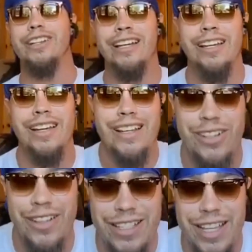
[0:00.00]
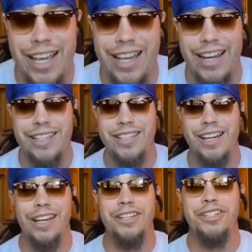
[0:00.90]
Like so they say it kind of
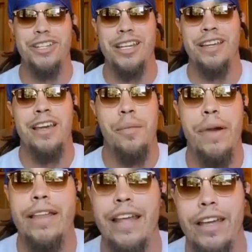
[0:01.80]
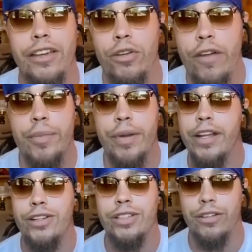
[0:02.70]
tongue in cheek, but in like everybody
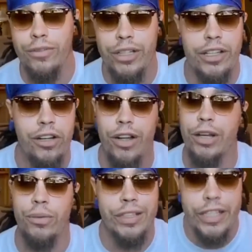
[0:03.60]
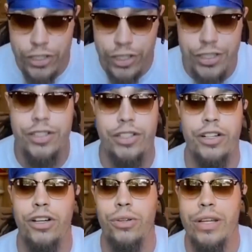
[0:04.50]
knows like really like religious.
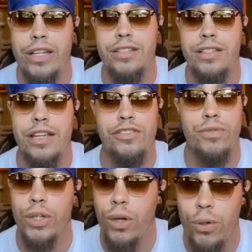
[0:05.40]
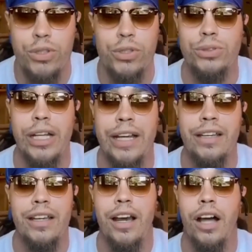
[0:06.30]
It's real old school.
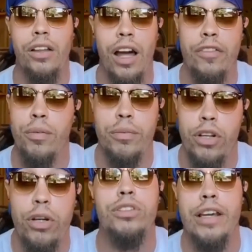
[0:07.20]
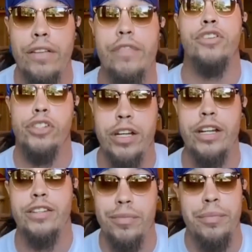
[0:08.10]
Like a lot of them say their
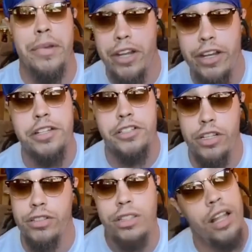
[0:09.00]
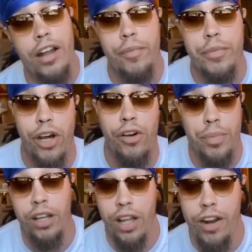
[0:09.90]
virginity till marriage. A lot of them don't,
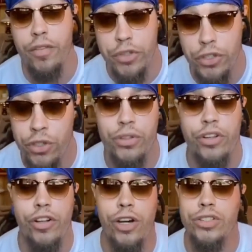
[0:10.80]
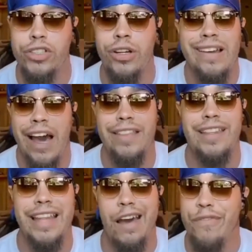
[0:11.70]
but a lot of them do. So I
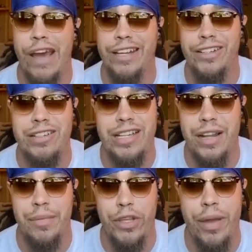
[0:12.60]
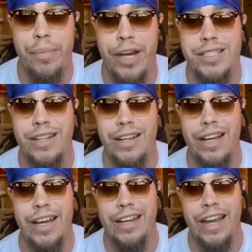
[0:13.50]
think that factors in. I mean, you ain't busted a
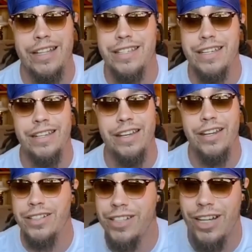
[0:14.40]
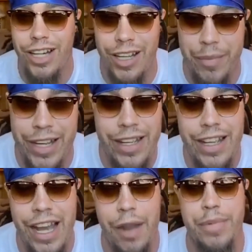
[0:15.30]
nut in 19 years, dog. I mean,
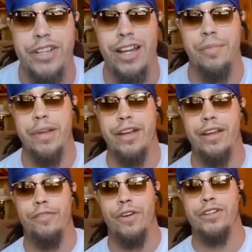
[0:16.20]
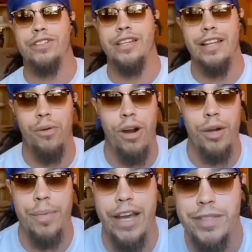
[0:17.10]
I'd be trying to marry the first thing that
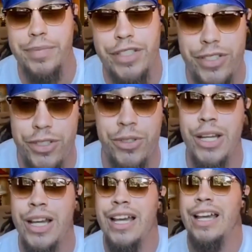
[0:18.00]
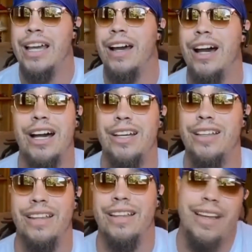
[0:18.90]
walked past me too.
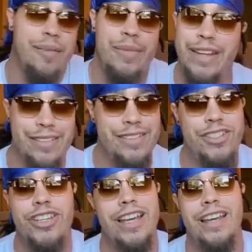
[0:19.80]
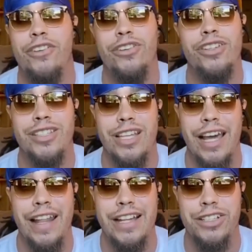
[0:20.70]
I mean, shit, you can
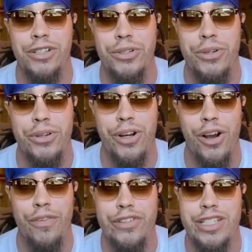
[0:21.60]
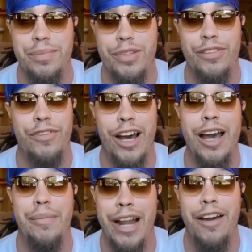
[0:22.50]
say that's crude or
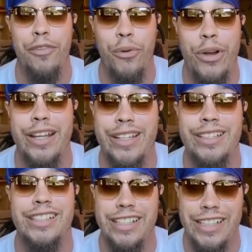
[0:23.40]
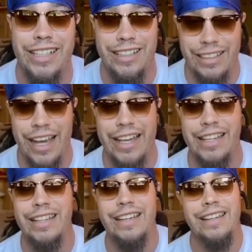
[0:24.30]
oversimplified, but I've witnessed it.
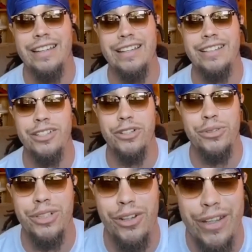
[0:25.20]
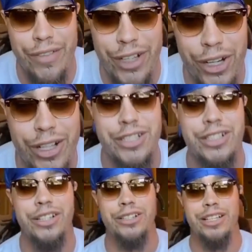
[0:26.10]
Like, these dudes don't even know these
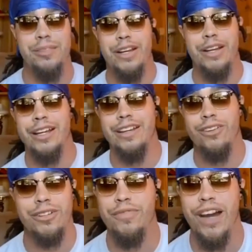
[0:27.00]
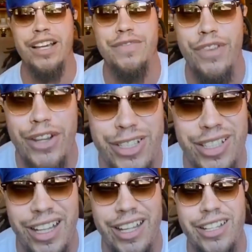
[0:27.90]
girls they're marrying, or vice
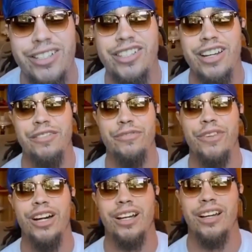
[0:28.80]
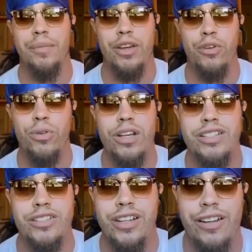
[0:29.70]
versa. They're just trying to fuck. I mean, who
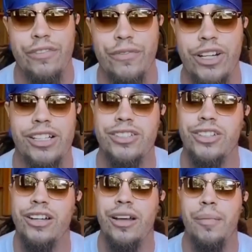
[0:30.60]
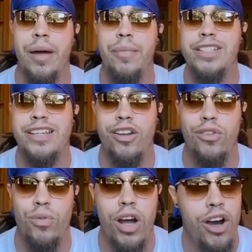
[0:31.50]
isn't trying to fuck? So, I mean, I'm not saying
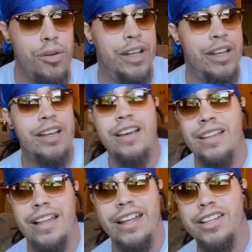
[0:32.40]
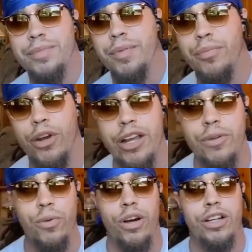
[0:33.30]
they're wrong, but they just been
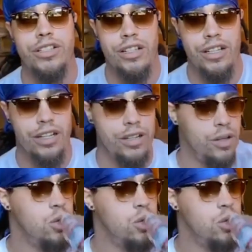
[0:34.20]
brainwashed.